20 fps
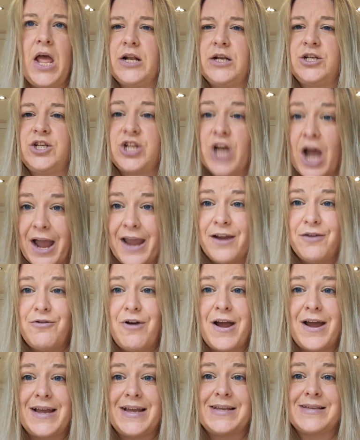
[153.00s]

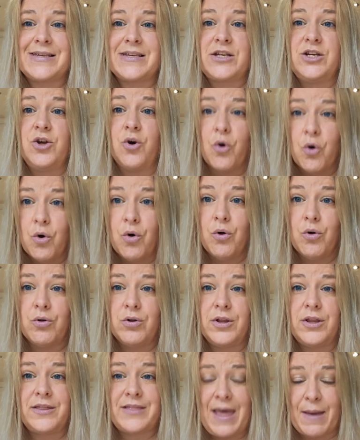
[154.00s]
Diarize
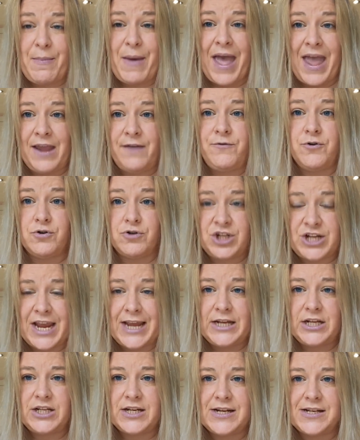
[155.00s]
all their behavioral
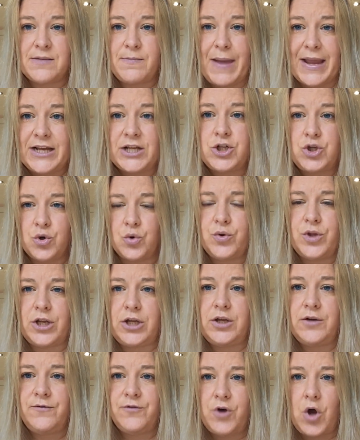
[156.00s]
changes. Make sure that
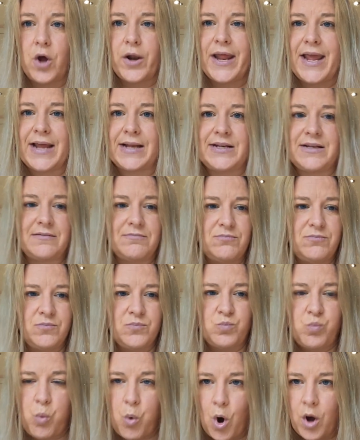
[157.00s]
you've got it,
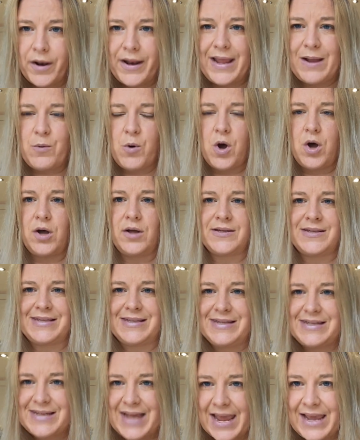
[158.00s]
what it was, the
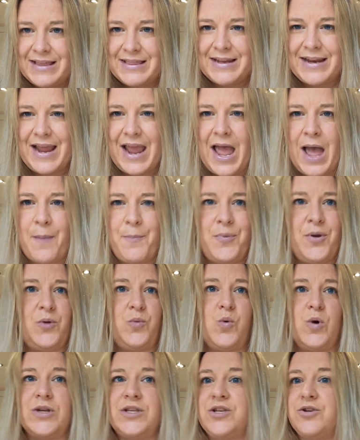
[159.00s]
day that it
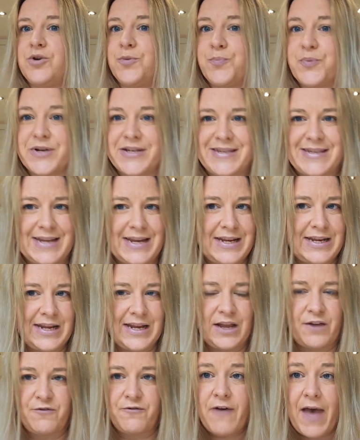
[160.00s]
happened, was there a
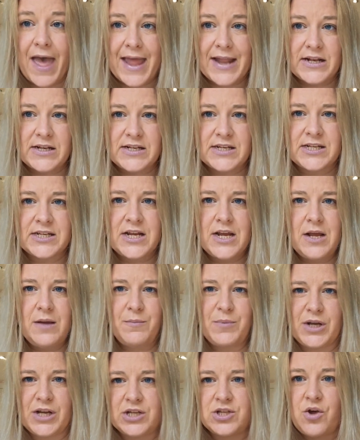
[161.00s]
preceding event?
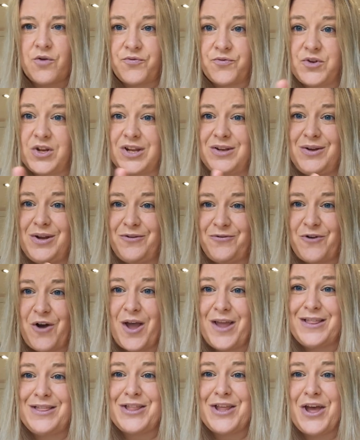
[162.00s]
Because often you
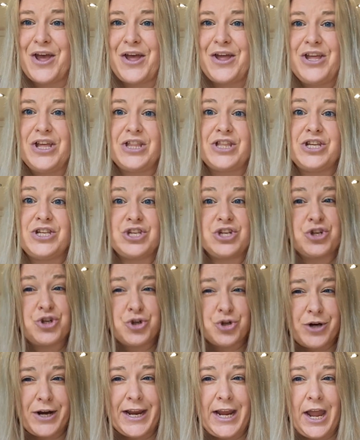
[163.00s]
find that there's a
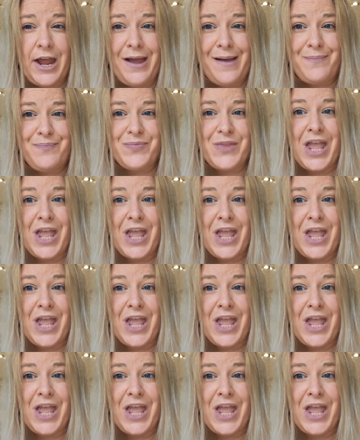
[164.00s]
trigger